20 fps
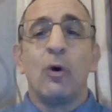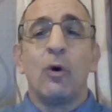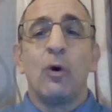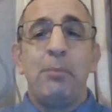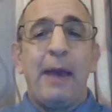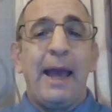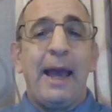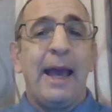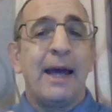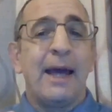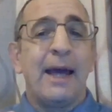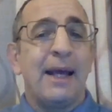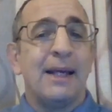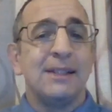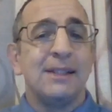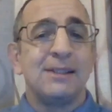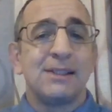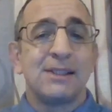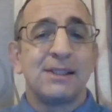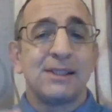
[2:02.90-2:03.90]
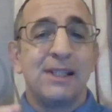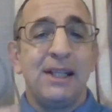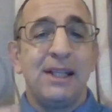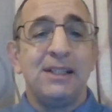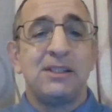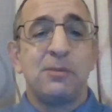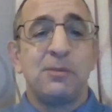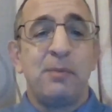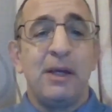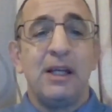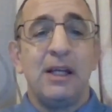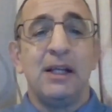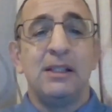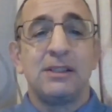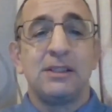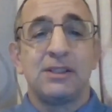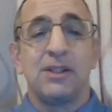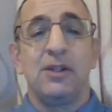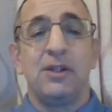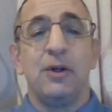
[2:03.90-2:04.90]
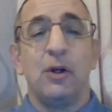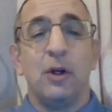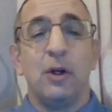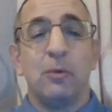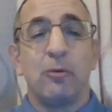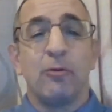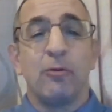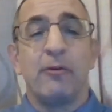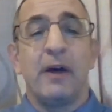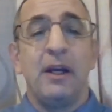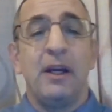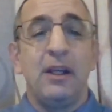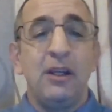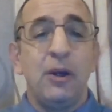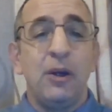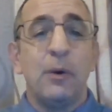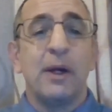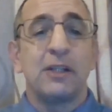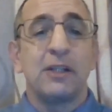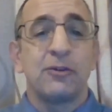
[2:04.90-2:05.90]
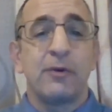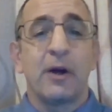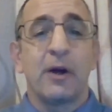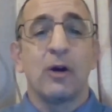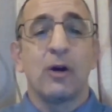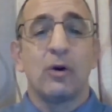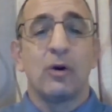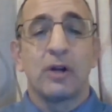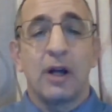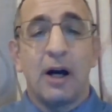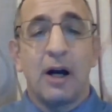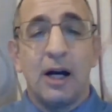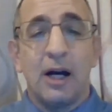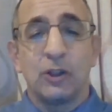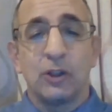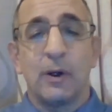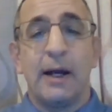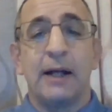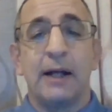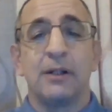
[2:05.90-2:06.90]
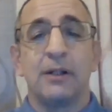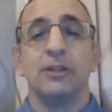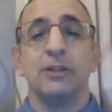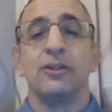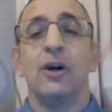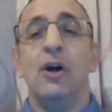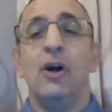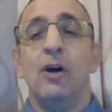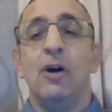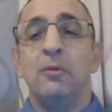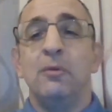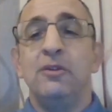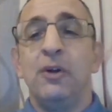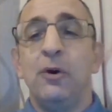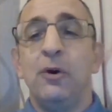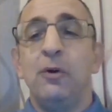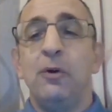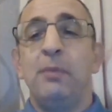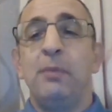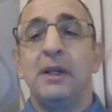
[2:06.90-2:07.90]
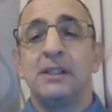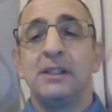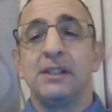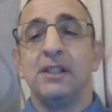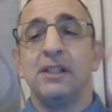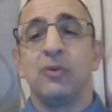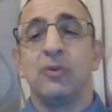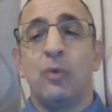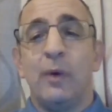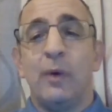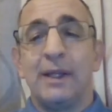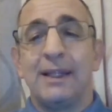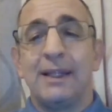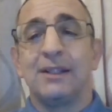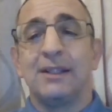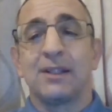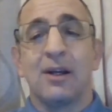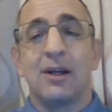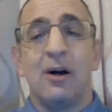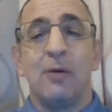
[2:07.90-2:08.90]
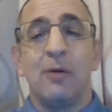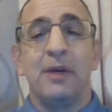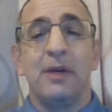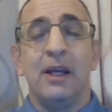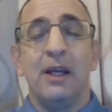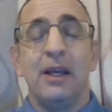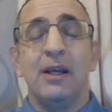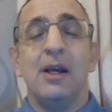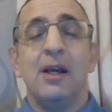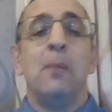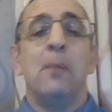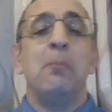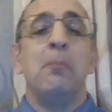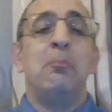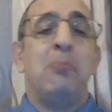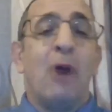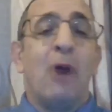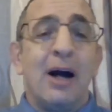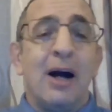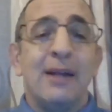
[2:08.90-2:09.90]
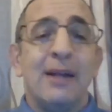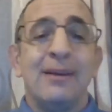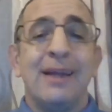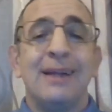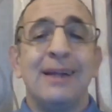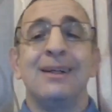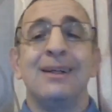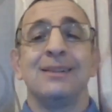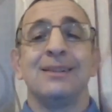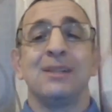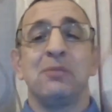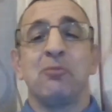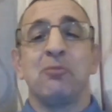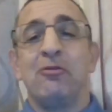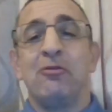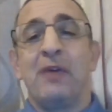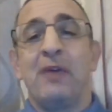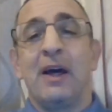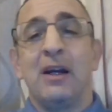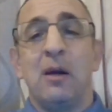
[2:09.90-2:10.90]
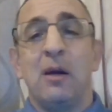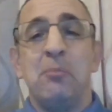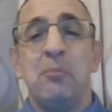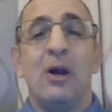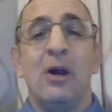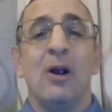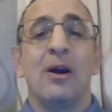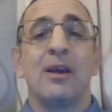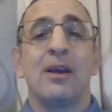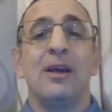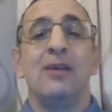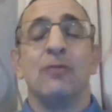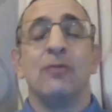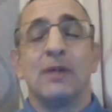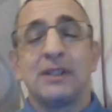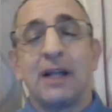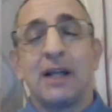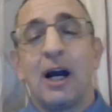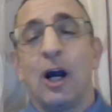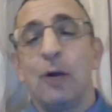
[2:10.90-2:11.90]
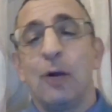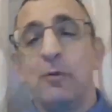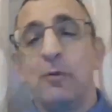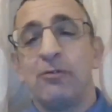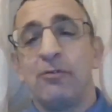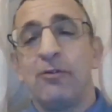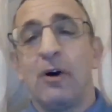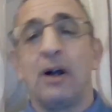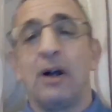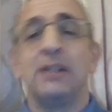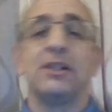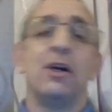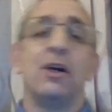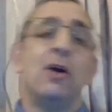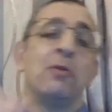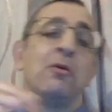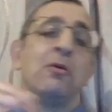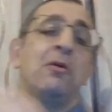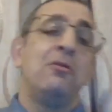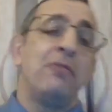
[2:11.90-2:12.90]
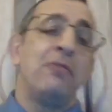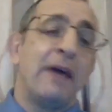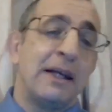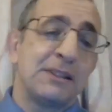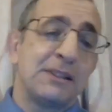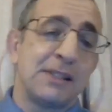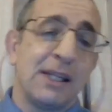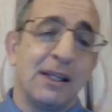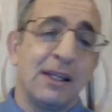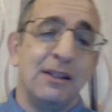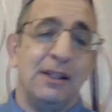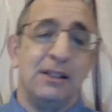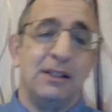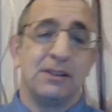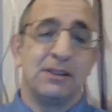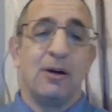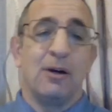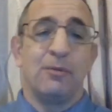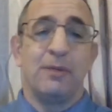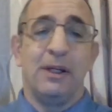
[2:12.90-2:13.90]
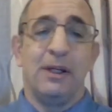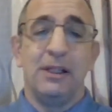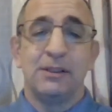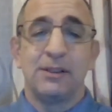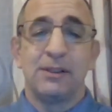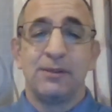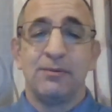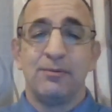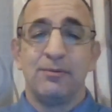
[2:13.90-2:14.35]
ban has since been instituted preventing U.S. federal contractors from doing business with this company, but that doesn't prevent American retirement funds from investing in these companies.